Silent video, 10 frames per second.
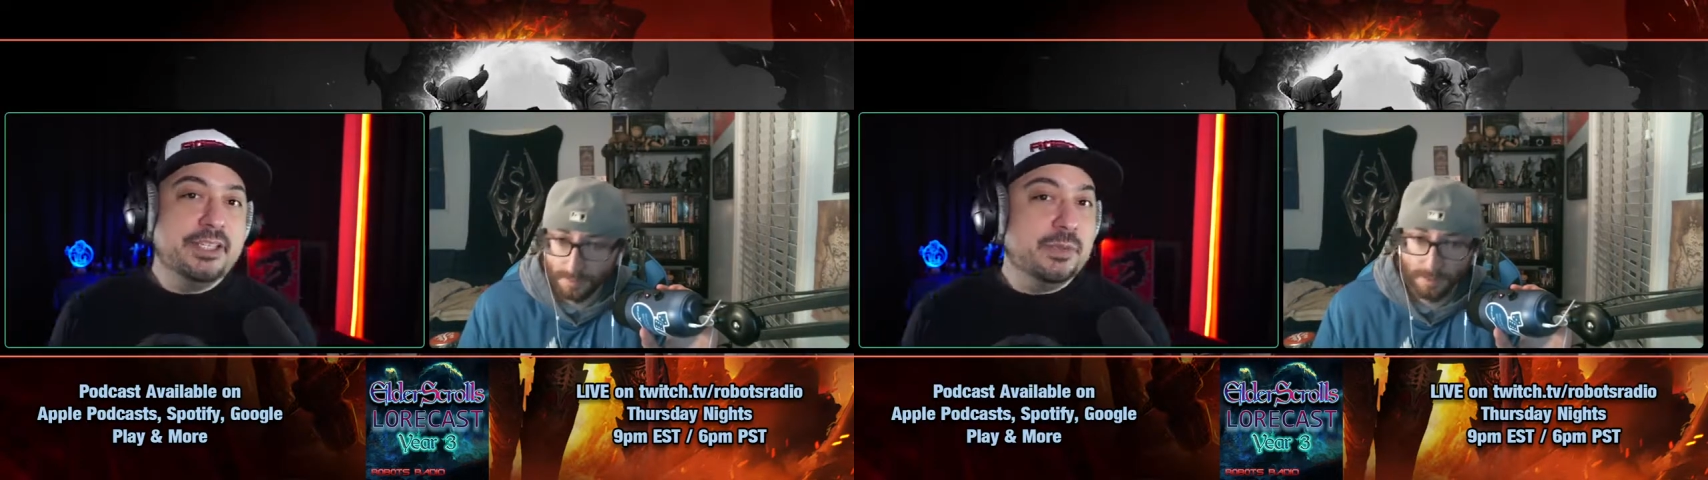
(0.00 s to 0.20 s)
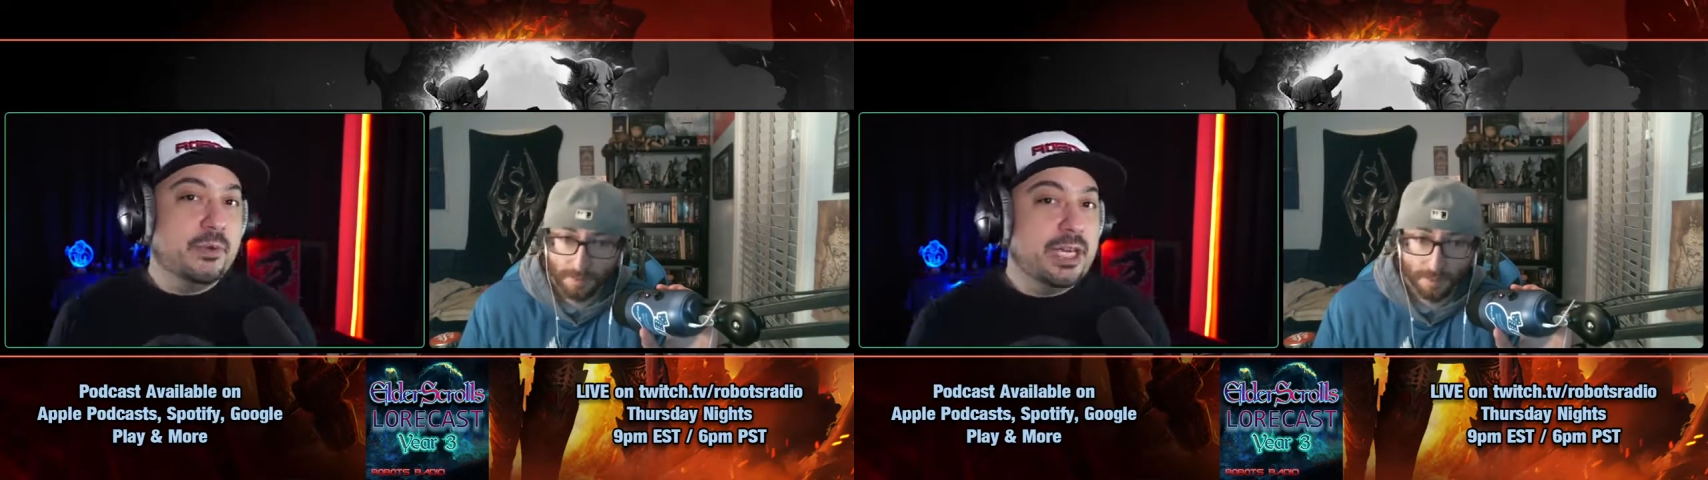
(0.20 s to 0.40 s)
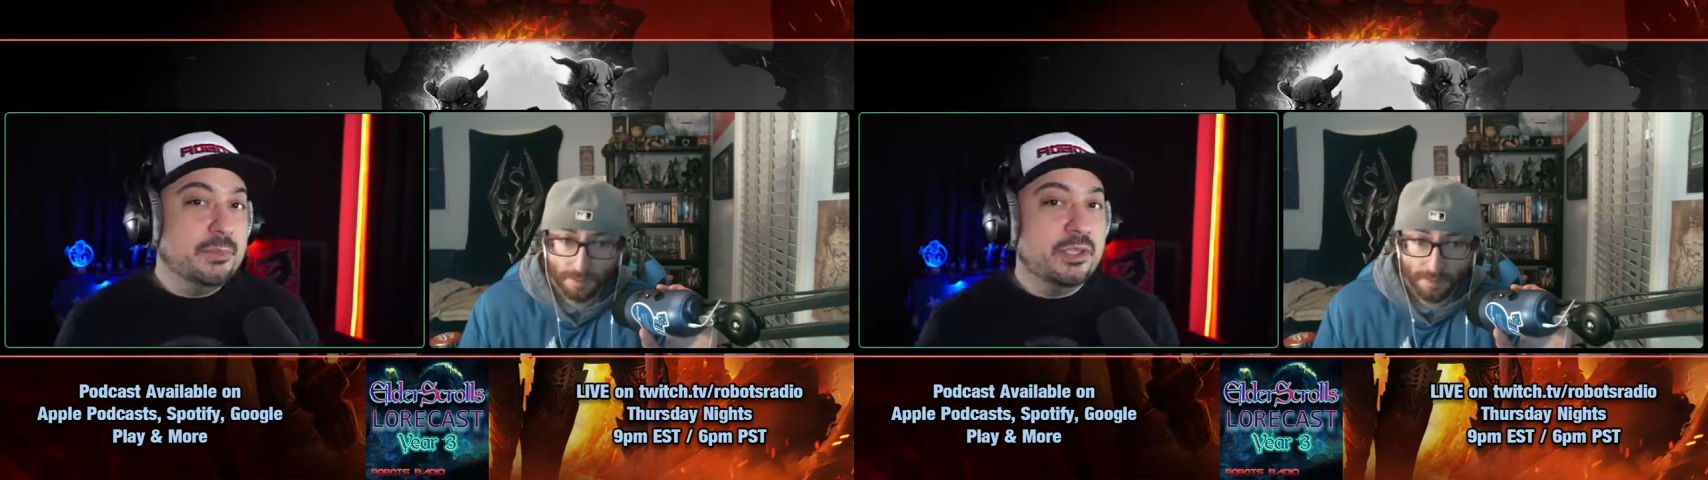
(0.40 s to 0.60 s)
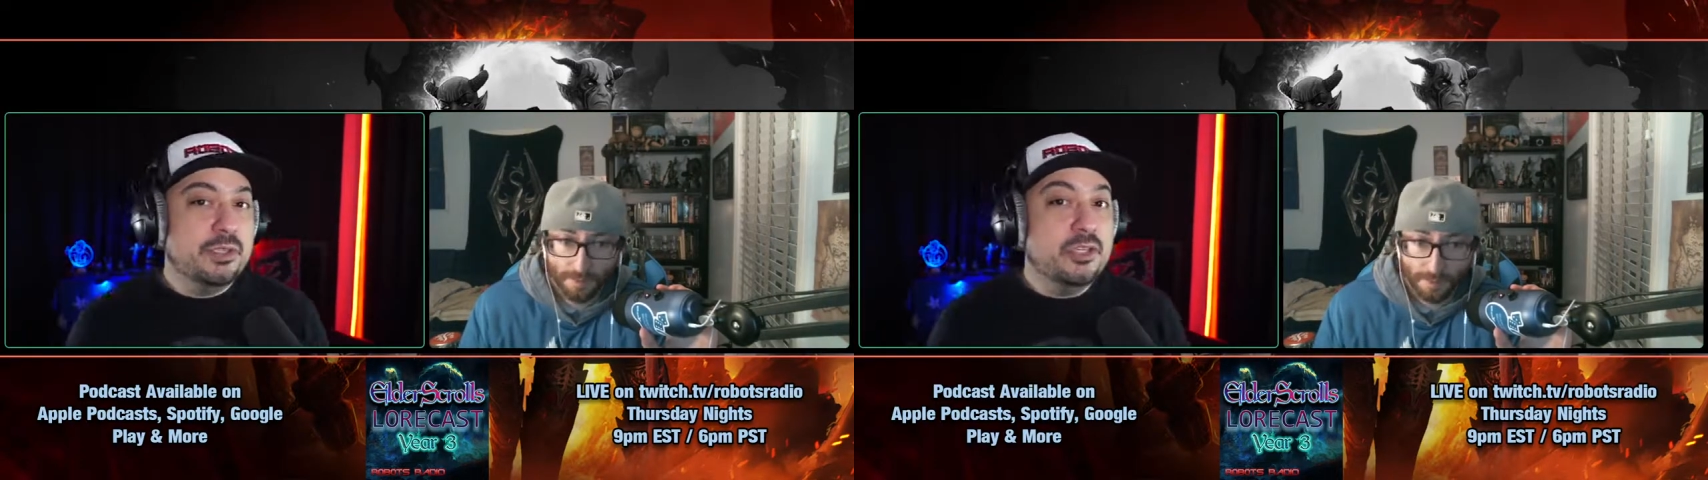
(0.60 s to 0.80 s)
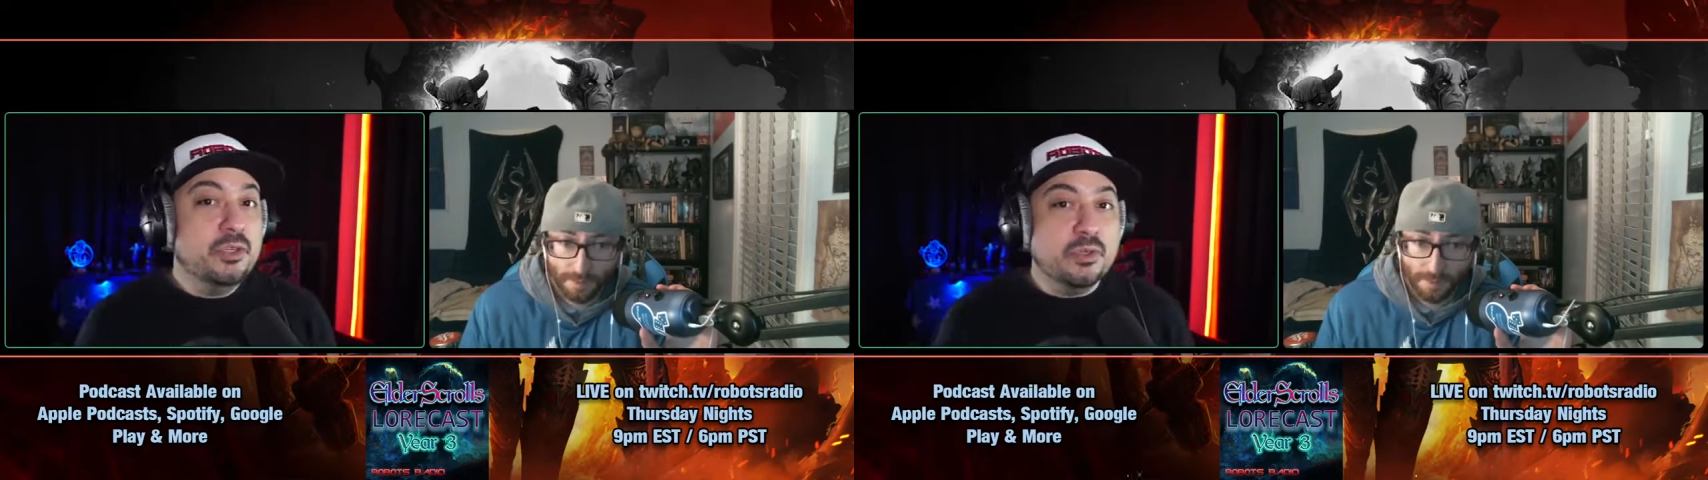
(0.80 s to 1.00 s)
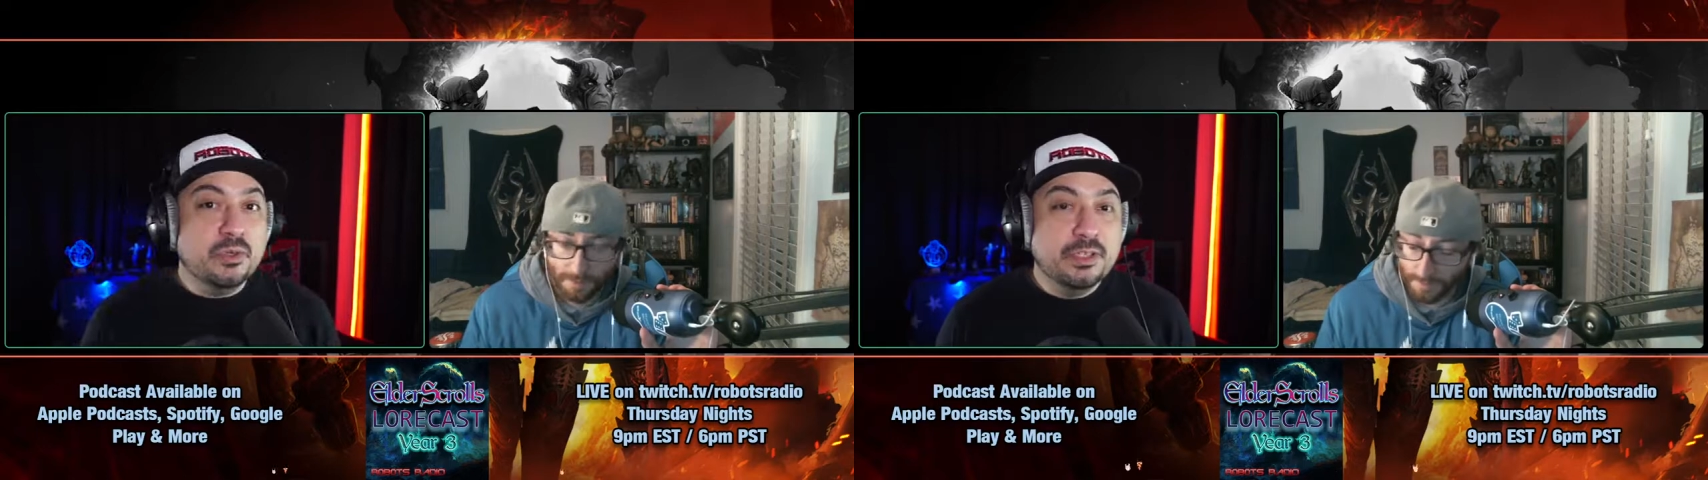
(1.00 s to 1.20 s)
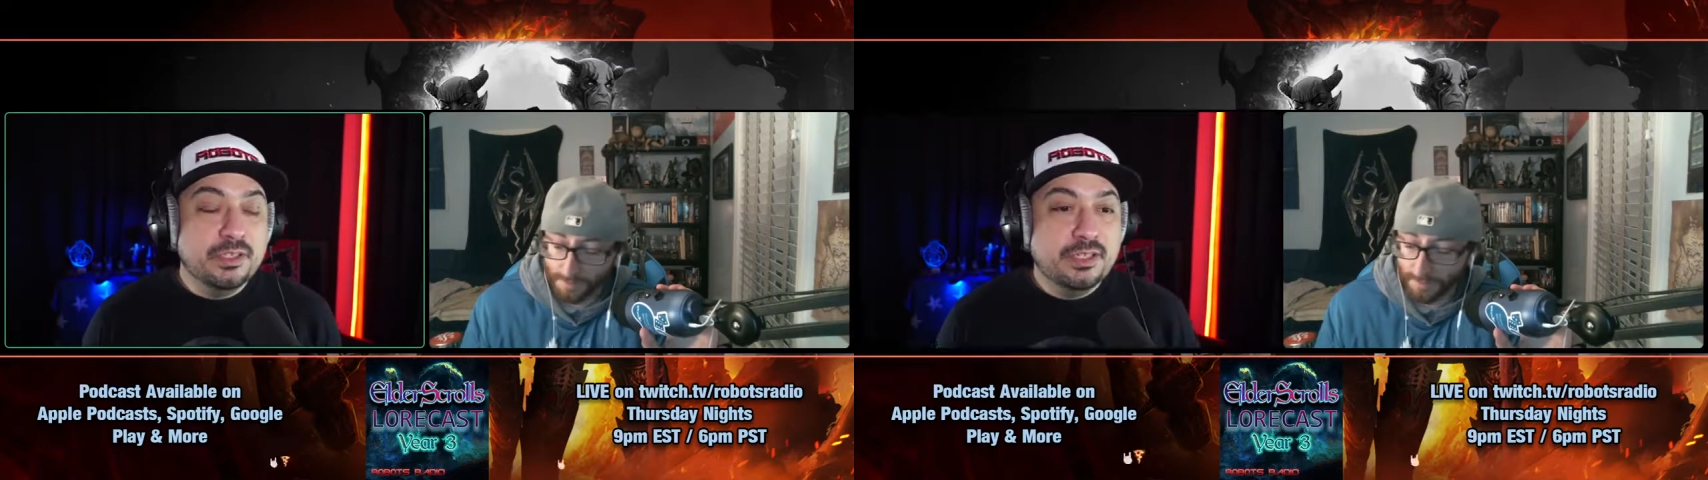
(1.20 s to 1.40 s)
just weren't able to do.